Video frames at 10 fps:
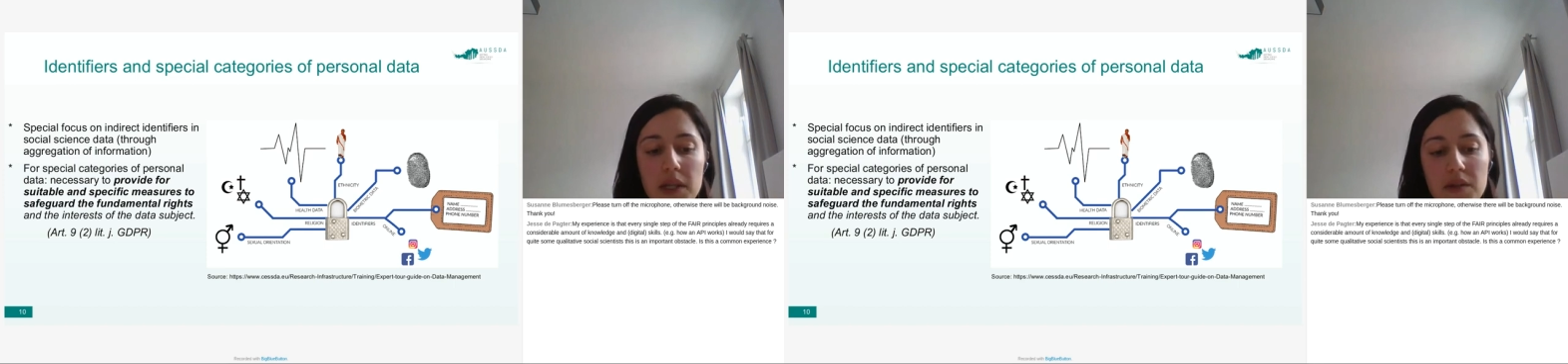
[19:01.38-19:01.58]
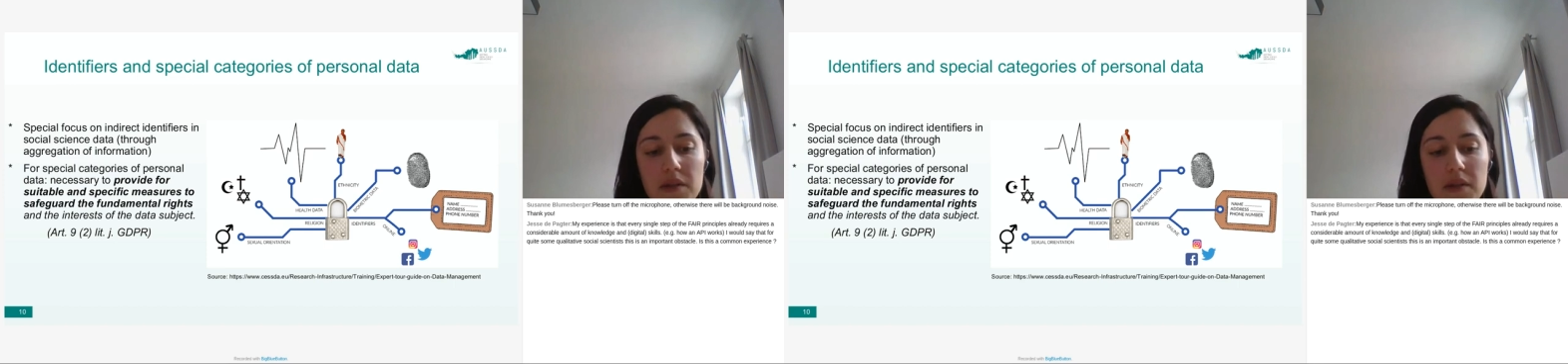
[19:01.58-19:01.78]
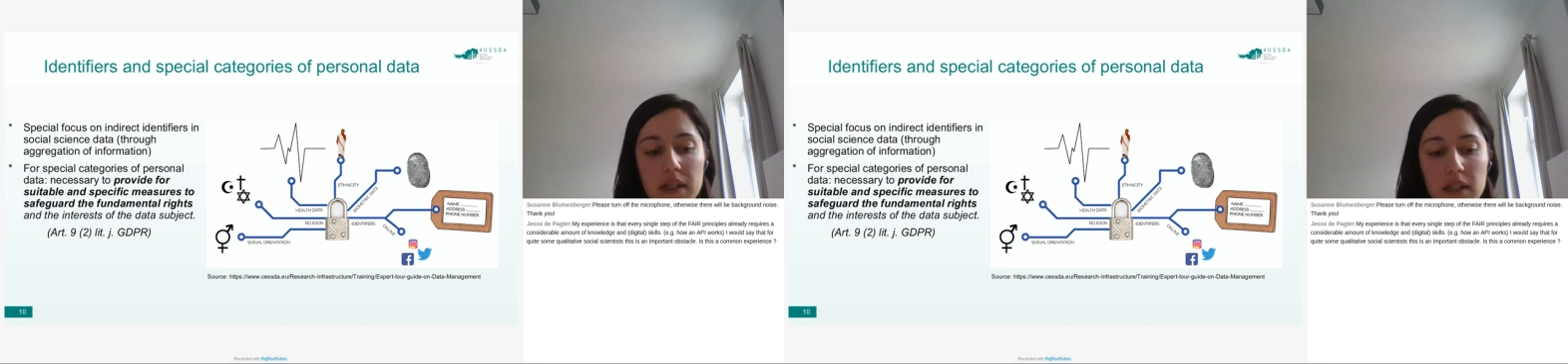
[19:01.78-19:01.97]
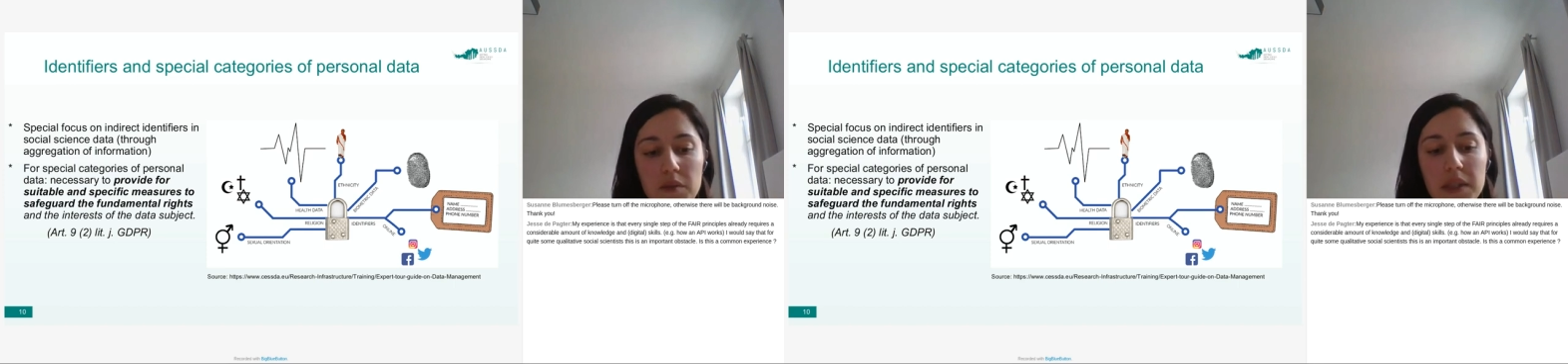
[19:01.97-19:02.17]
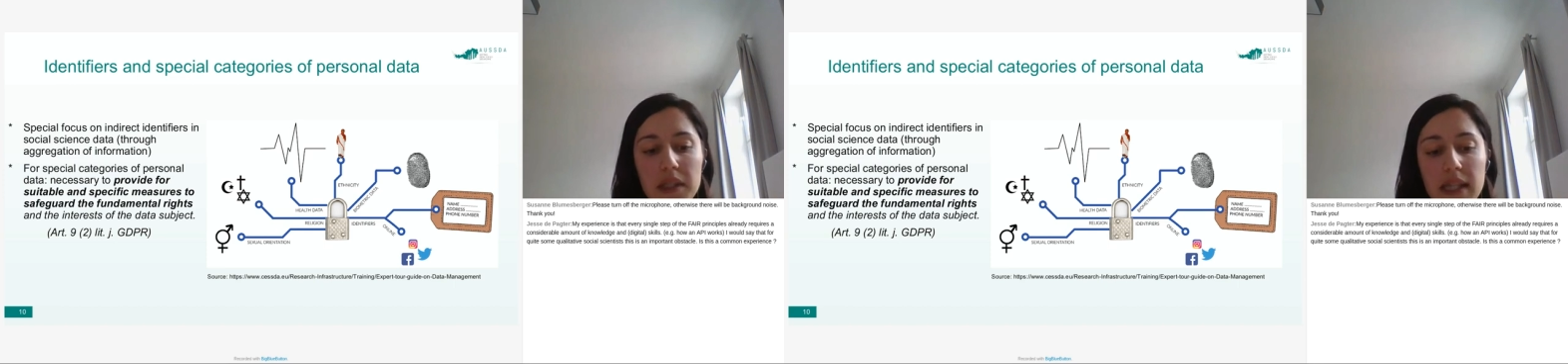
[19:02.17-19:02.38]
measures need to
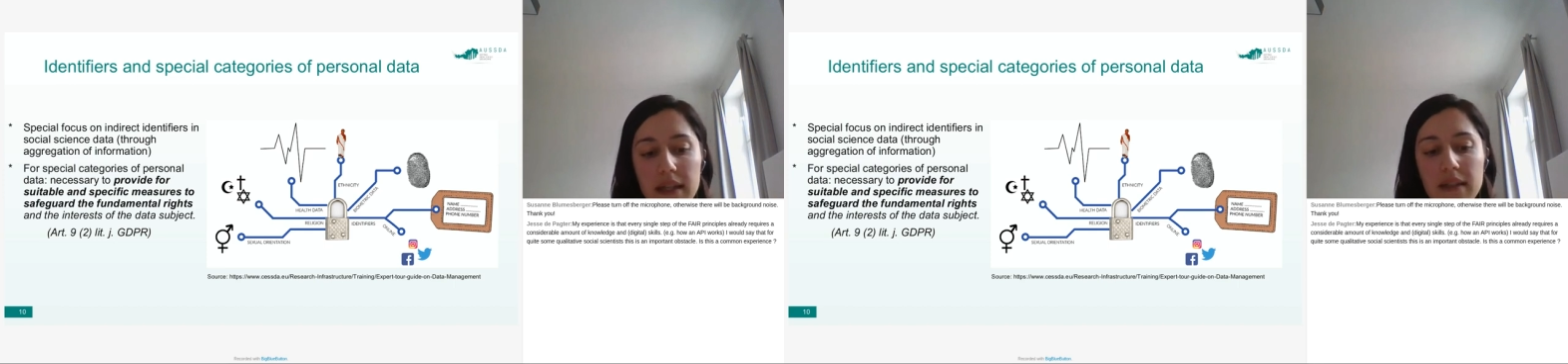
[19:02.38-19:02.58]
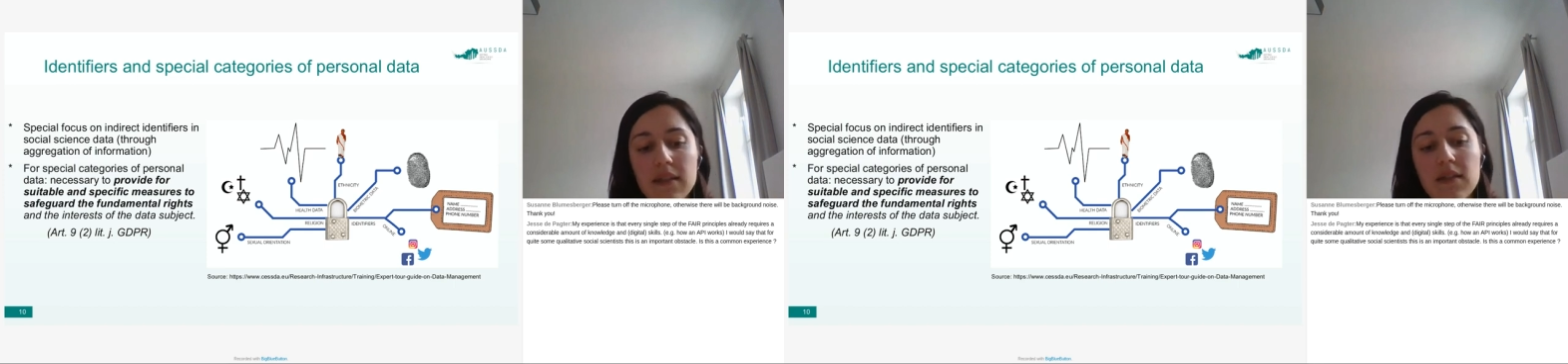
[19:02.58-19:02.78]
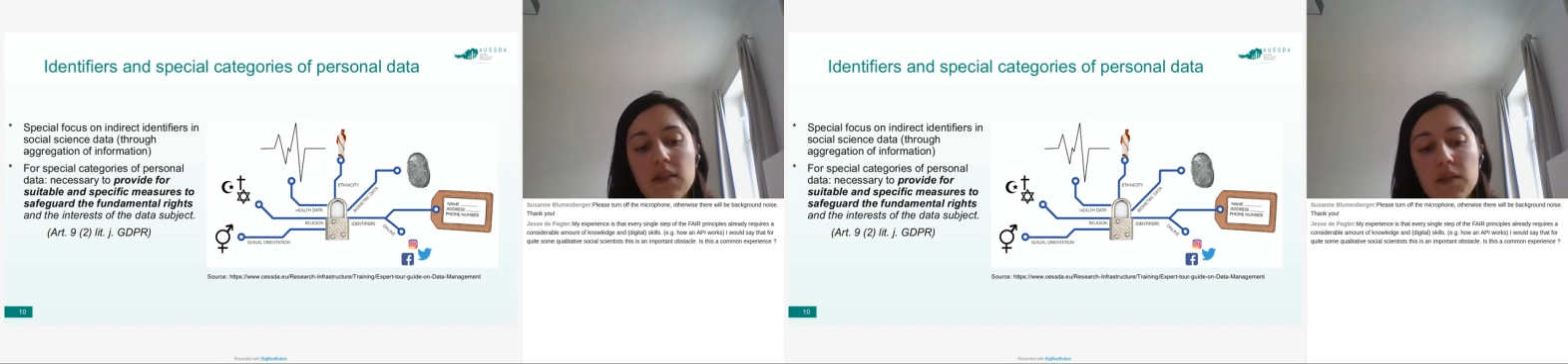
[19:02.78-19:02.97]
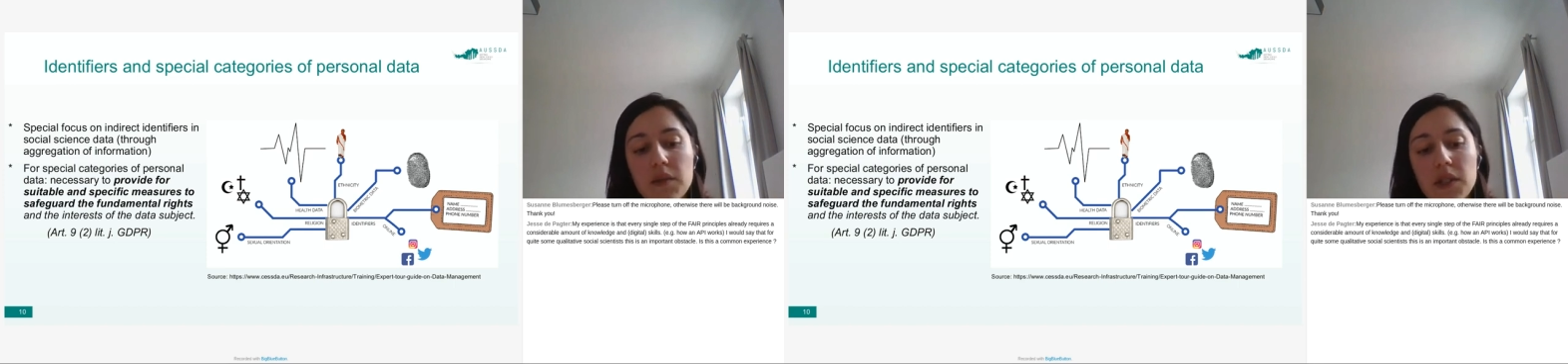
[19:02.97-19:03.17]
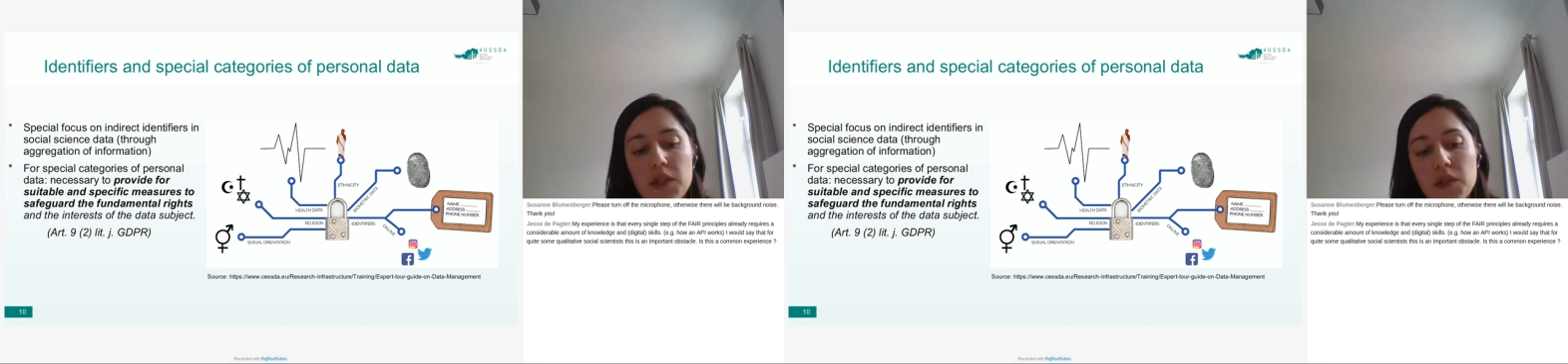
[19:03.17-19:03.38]
be taken
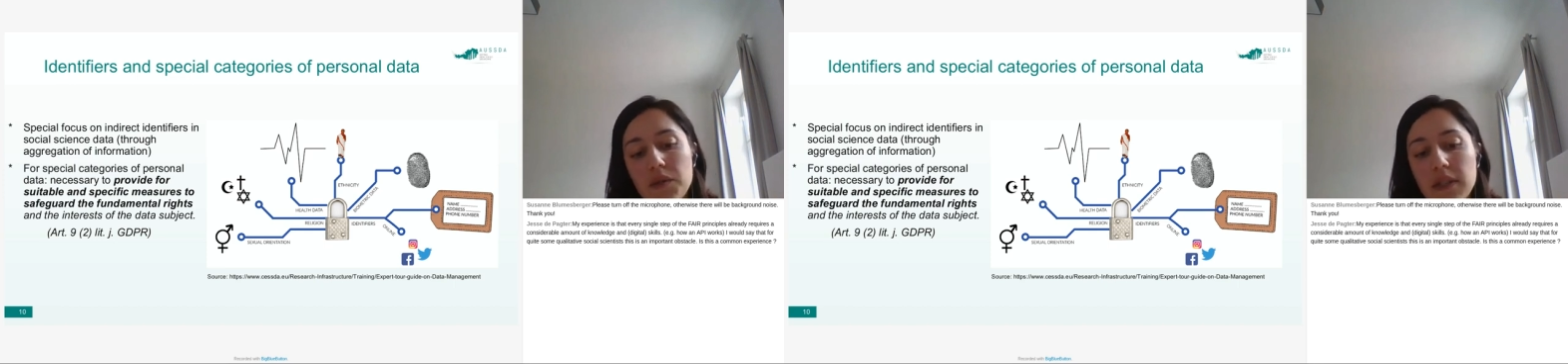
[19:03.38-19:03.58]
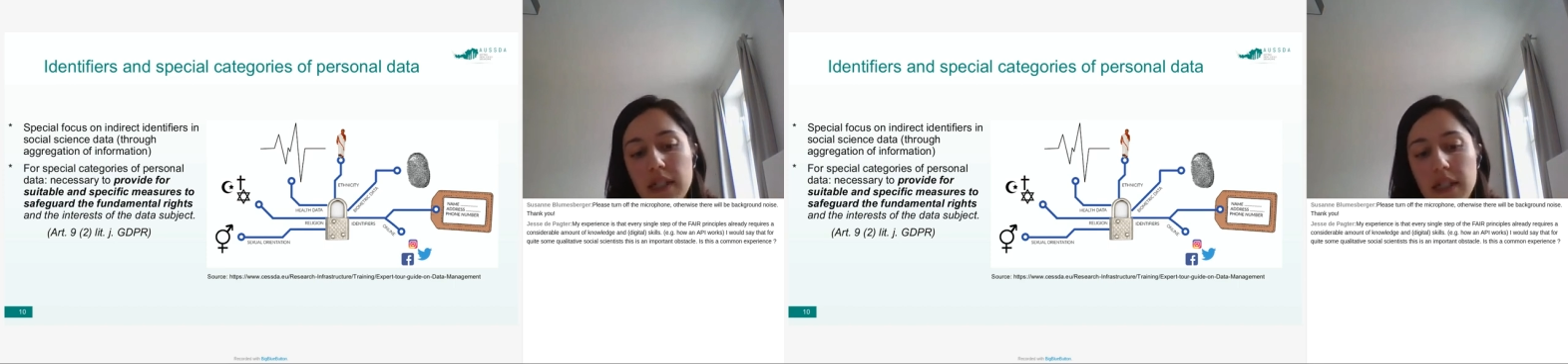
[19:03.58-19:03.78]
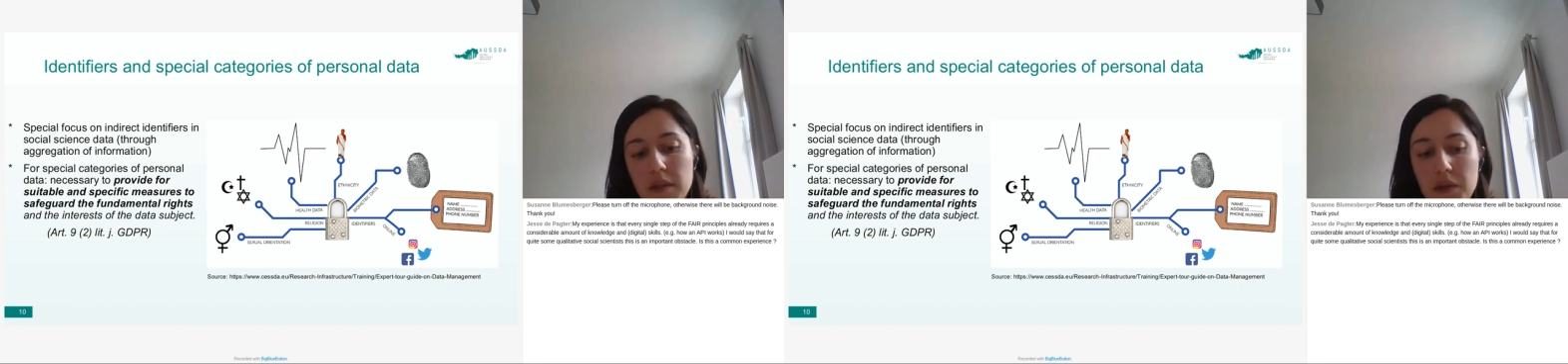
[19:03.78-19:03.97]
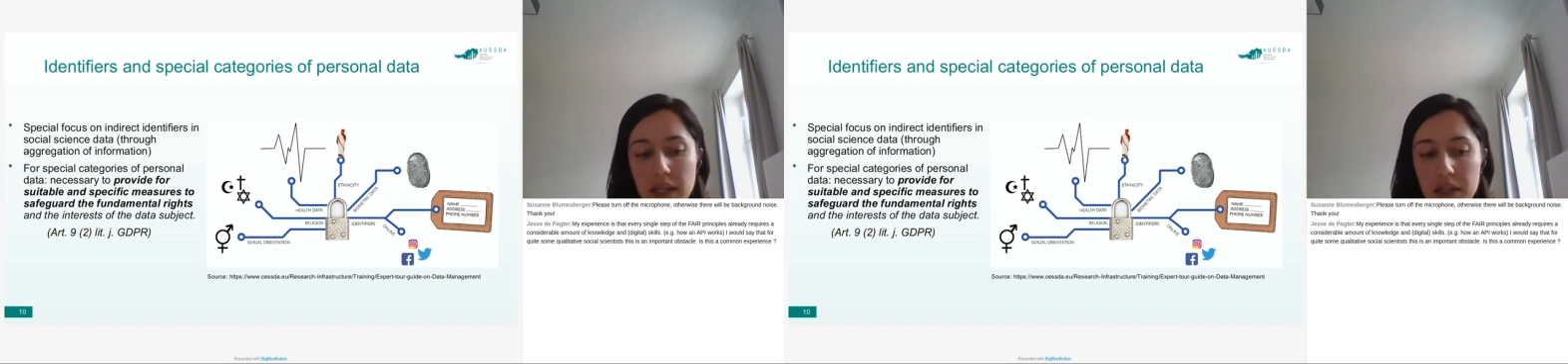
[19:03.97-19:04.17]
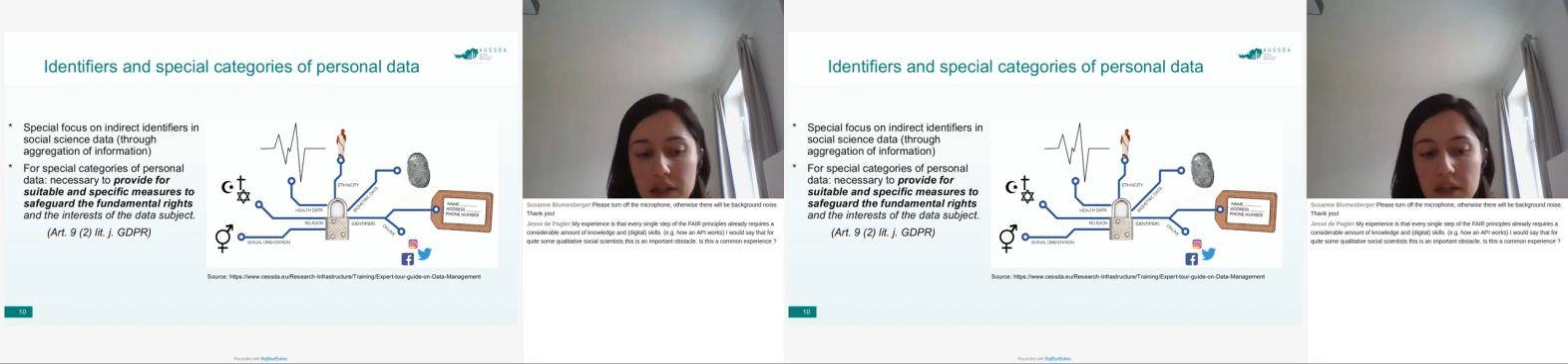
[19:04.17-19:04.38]
to ensure data
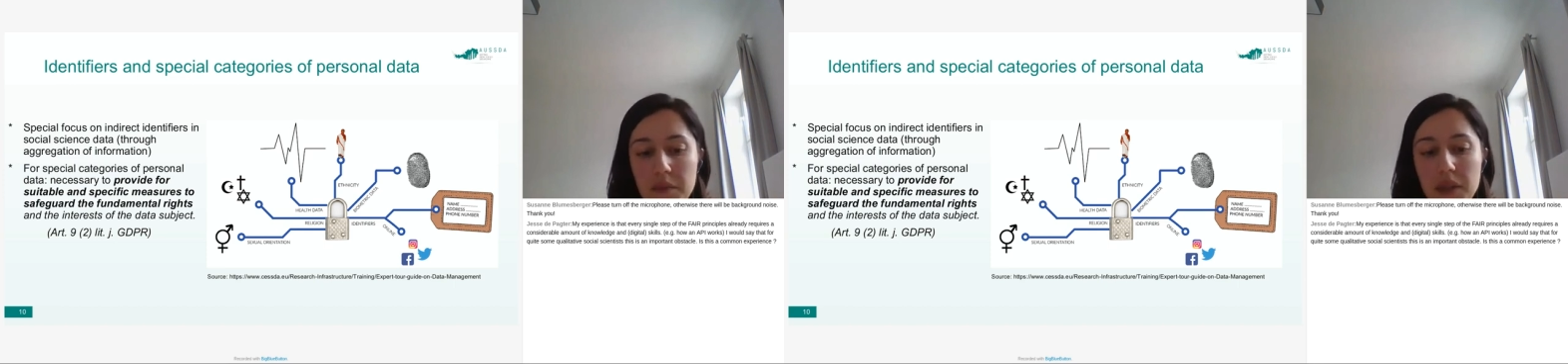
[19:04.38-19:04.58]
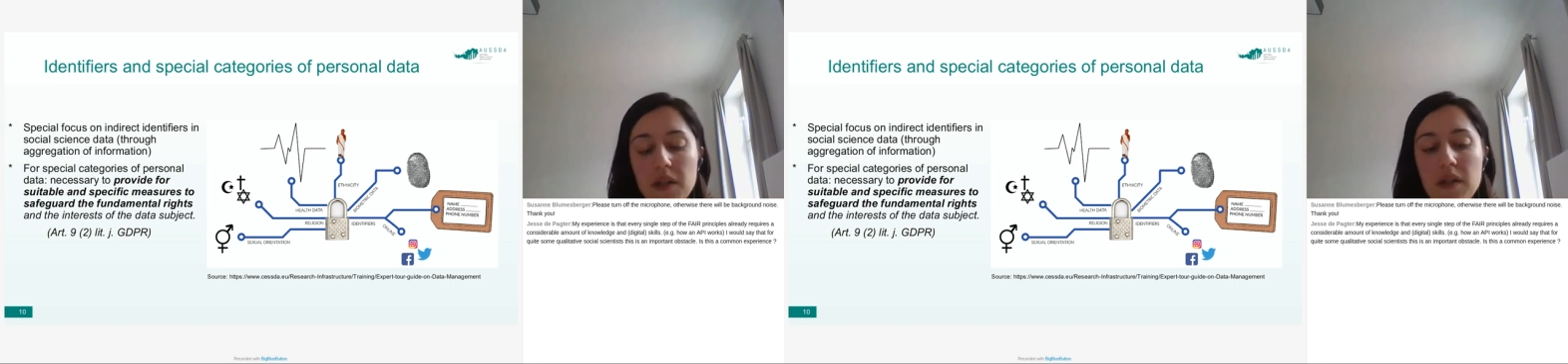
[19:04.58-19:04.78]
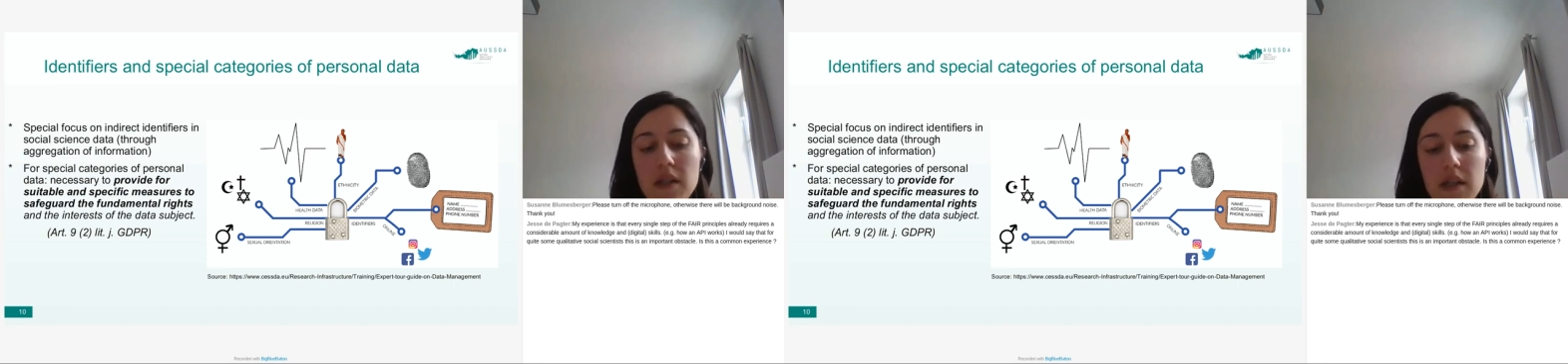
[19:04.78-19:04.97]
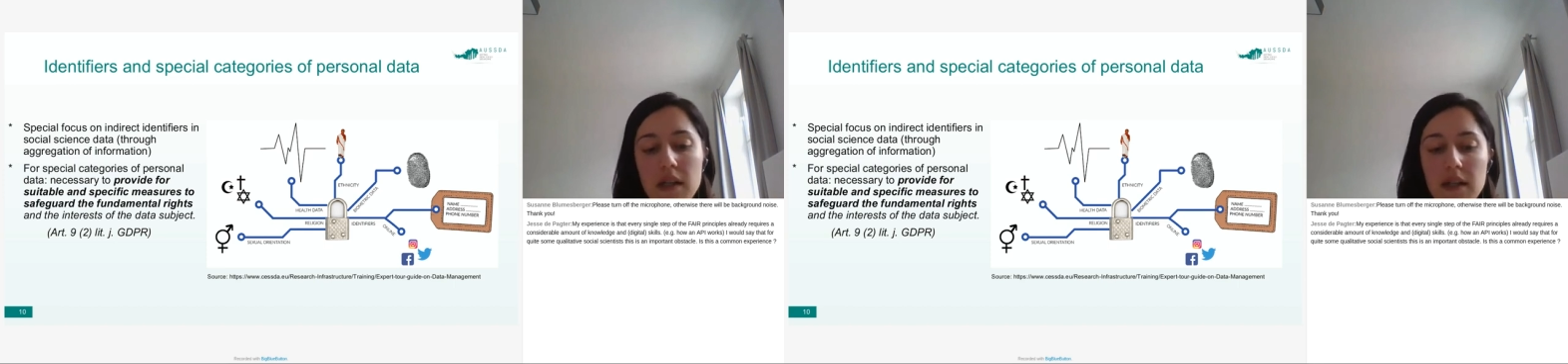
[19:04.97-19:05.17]
protection because